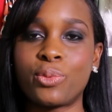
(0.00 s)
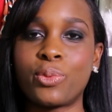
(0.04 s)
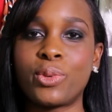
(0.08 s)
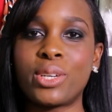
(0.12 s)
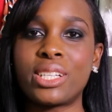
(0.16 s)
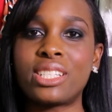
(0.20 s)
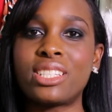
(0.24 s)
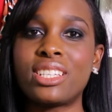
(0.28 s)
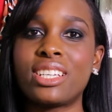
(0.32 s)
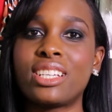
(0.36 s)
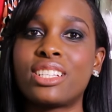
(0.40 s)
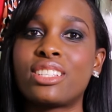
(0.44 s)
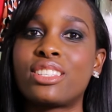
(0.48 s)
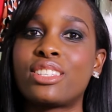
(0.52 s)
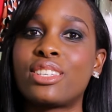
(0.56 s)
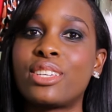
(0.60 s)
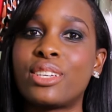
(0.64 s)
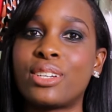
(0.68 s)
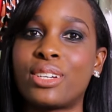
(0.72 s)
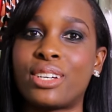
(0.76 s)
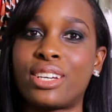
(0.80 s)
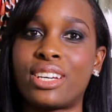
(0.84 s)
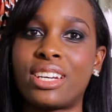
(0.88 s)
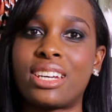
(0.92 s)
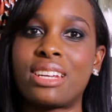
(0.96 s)
which is
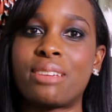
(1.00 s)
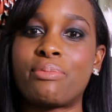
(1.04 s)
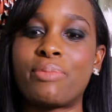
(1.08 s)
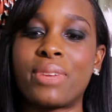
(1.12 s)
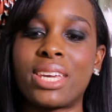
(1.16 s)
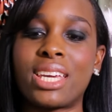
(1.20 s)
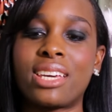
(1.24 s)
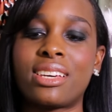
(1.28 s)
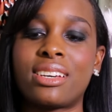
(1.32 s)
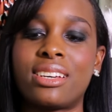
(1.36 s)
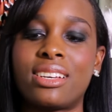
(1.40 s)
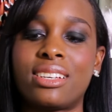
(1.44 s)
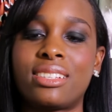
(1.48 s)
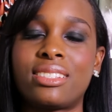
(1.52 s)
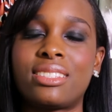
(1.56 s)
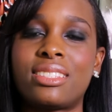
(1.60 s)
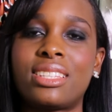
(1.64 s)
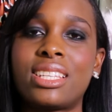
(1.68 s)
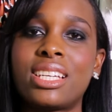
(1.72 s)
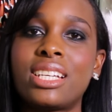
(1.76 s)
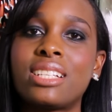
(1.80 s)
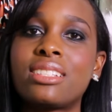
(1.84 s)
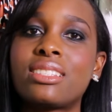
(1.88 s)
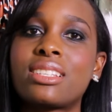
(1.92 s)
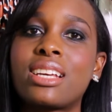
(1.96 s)
good because
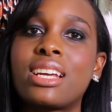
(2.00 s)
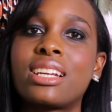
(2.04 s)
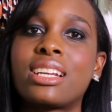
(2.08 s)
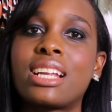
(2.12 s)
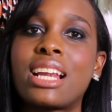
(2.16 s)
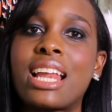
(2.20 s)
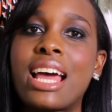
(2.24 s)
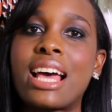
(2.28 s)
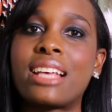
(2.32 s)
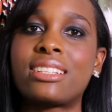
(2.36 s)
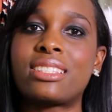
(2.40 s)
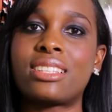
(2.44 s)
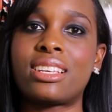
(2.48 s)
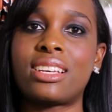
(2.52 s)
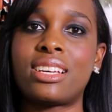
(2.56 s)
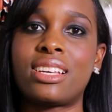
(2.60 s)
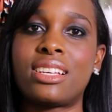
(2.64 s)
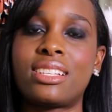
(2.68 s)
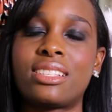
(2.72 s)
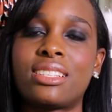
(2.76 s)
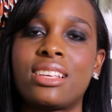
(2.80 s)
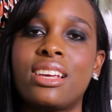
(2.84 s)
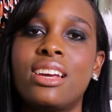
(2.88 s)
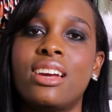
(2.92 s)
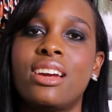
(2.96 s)
these
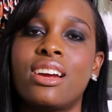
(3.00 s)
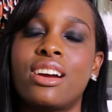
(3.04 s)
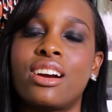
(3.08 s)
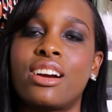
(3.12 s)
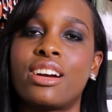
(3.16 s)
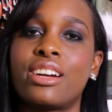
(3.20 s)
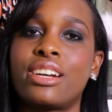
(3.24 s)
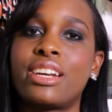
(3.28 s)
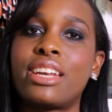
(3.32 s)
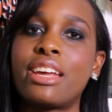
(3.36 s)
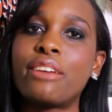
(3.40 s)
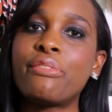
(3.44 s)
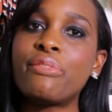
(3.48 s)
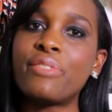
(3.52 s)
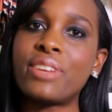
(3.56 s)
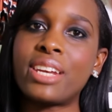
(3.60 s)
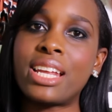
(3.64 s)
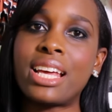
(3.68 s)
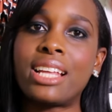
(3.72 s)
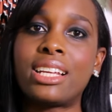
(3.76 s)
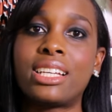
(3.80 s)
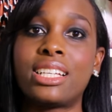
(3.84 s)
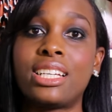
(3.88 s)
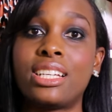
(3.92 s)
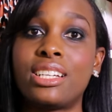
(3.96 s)
sunglasses are
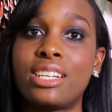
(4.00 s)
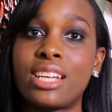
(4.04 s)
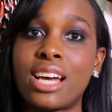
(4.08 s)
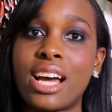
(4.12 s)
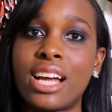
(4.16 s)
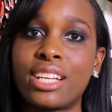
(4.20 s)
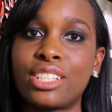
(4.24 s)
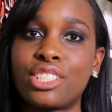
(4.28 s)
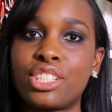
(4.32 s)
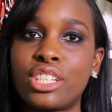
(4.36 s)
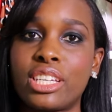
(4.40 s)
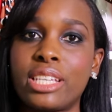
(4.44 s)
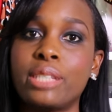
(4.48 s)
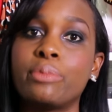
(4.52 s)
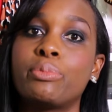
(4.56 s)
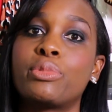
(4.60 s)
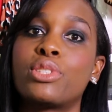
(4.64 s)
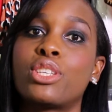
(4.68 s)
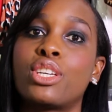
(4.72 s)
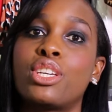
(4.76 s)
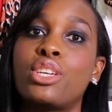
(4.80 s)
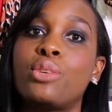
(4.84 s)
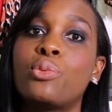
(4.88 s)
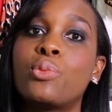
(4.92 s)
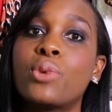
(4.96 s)
definitely not cheap.
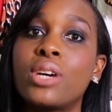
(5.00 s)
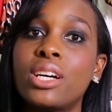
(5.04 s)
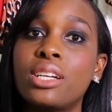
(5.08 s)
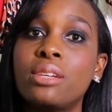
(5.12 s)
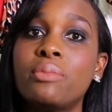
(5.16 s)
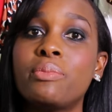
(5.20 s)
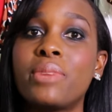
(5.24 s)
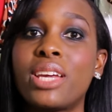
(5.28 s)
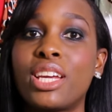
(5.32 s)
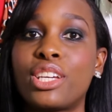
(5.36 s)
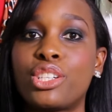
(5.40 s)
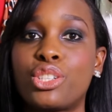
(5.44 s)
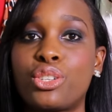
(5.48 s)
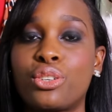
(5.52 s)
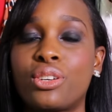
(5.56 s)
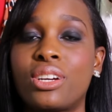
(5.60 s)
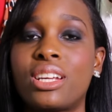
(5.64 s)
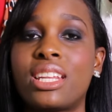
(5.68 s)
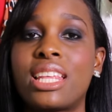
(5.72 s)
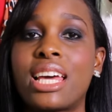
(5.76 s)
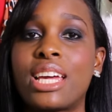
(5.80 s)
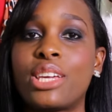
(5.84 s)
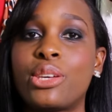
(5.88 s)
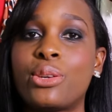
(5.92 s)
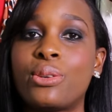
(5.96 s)
So you want to make
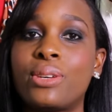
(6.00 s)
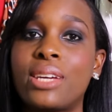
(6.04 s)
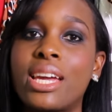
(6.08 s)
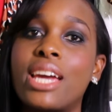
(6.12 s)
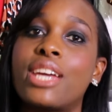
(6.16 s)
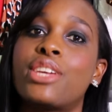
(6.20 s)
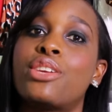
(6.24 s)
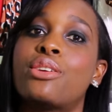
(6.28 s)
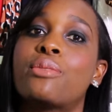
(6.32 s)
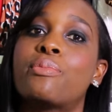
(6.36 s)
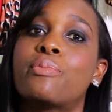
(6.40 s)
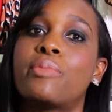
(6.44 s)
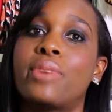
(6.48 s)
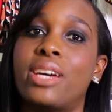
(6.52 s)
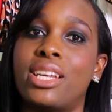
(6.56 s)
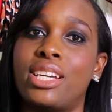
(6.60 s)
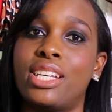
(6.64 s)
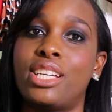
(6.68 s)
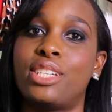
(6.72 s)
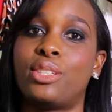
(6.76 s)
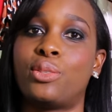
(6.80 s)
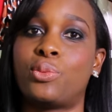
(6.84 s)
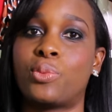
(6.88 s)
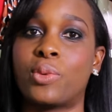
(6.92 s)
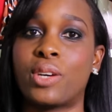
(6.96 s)
sure that you get your
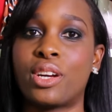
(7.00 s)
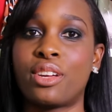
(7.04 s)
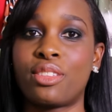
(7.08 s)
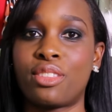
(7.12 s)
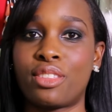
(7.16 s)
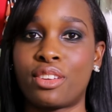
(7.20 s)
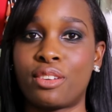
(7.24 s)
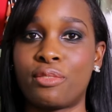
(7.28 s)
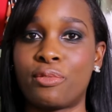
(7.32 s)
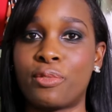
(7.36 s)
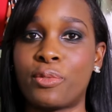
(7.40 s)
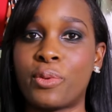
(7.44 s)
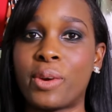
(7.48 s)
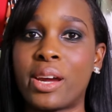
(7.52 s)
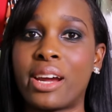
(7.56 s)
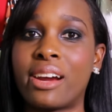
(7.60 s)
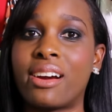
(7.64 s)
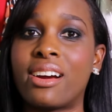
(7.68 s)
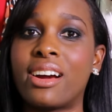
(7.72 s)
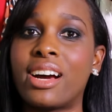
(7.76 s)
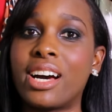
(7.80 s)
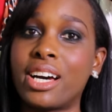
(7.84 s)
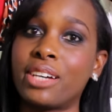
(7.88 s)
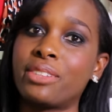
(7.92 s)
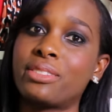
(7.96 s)
money's worth of
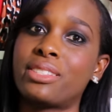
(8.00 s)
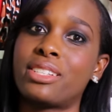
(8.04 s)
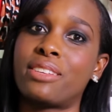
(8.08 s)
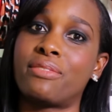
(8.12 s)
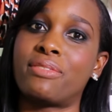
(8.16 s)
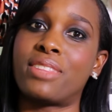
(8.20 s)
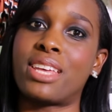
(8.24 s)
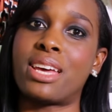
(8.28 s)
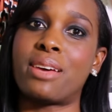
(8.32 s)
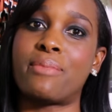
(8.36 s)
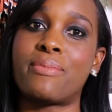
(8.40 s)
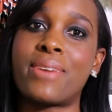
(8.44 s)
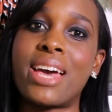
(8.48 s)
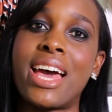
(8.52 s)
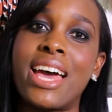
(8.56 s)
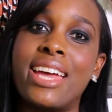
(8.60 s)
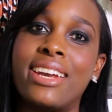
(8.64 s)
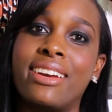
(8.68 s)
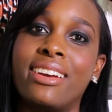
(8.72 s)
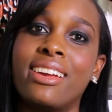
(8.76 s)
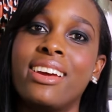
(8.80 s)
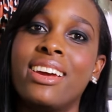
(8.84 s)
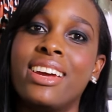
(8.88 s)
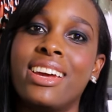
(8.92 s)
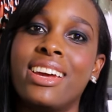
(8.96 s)
wear out of them,
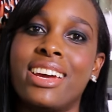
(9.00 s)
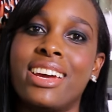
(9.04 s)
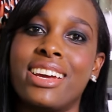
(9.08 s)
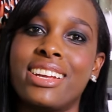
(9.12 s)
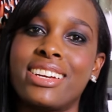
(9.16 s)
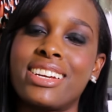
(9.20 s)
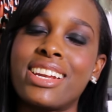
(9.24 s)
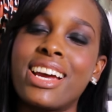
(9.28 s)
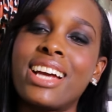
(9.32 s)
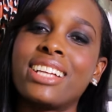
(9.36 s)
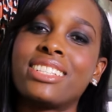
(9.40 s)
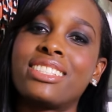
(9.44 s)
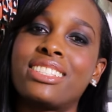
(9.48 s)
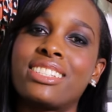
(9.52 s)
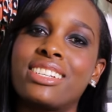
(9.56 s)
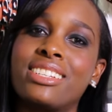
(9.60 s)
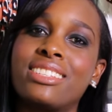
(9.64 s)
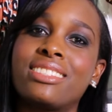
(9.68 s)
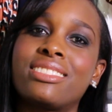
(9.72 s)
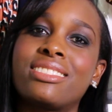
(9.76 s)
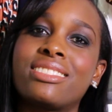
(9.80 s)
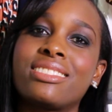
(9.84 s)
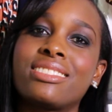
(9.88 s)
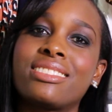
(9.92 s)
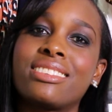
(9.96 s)
and not
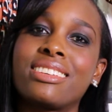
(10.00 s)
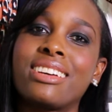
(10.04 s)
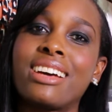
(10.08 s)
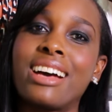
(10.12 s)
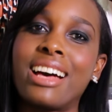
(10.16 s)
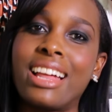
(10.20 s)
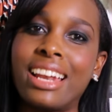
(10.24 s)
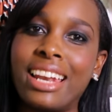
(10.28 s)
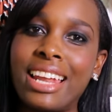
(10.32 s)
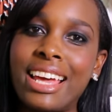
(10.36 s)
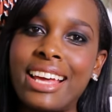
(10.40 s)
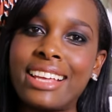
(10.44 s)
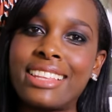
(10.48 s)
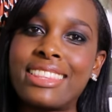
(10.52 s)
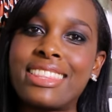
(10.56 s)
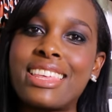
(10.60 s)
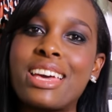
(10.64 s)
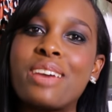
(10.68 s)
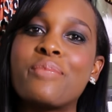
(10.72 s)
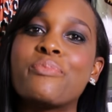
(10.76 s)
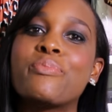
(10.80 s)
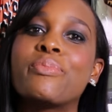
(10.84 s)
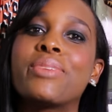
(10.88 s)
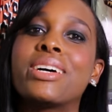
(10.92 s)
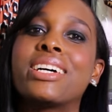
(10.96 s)
just collect
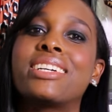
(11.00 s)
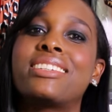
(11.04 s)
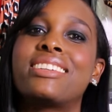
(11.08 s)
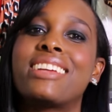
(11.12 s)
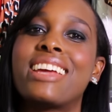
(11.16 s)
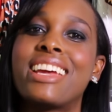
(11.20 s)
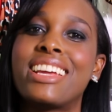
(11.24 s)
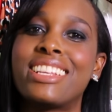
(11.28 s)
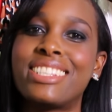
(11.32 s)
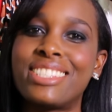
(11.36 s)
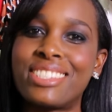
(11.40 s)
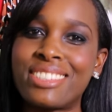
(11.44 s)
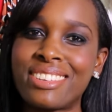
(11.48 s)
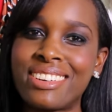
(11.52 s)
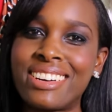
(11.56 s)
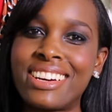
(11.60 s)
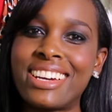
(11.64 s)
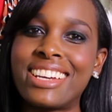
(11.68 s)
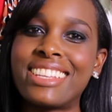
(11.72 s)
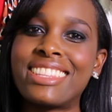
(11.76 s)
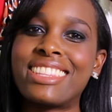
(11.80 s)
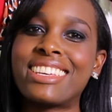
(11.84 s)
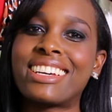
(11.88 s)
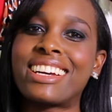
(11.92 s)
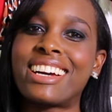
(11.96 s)
them, but
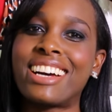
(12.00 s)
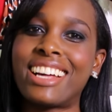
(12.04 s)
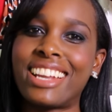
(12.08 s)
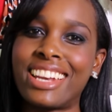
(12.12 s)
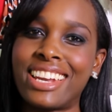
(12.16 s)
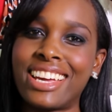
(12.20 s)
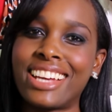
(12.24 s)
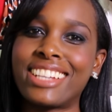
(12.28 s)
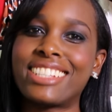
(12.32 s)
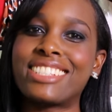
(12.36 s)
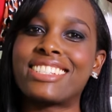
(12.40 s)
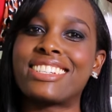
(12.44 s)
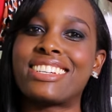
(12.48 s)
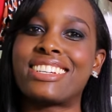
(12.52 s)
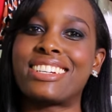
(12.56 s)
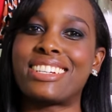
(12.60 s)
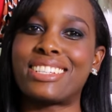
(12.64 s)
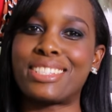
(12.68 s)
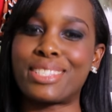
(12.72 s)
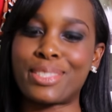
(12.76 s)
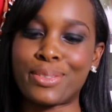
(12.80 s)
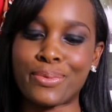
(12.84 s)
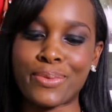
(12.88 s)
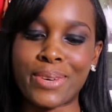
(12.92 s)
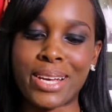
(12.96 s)
enjoy the collection
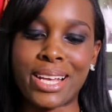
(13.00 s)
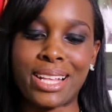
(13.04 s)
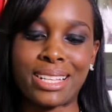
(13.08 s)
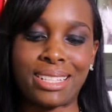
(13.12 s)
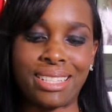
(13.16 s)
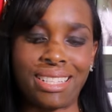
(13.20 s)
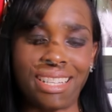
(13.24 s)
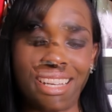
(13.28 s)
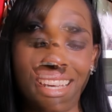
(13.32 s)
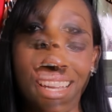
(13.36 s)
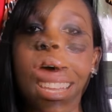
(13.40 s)
as well.